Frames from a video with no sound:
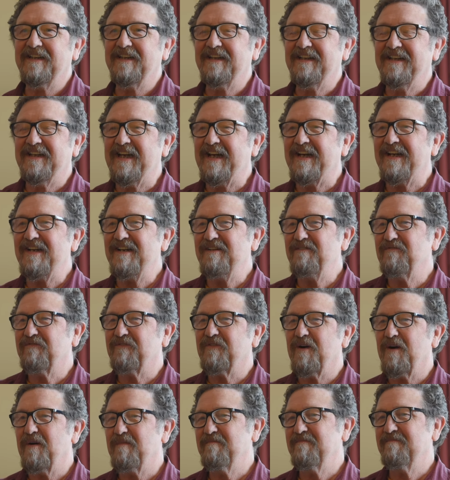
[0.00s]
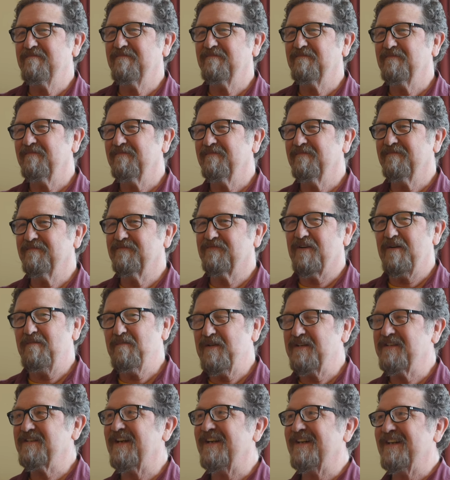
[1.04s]
Getting from
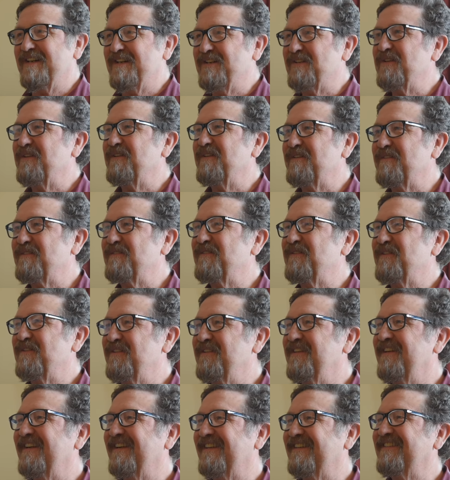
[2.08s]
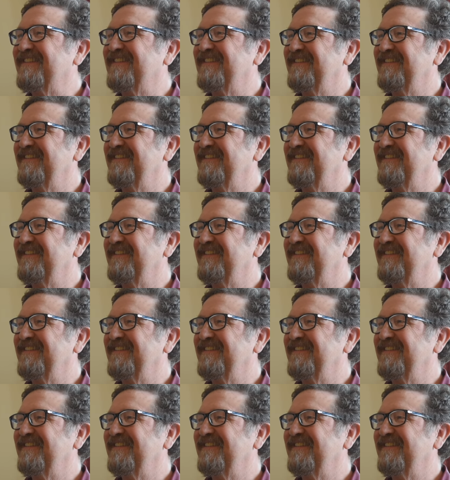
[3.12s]
the second to the third, yes.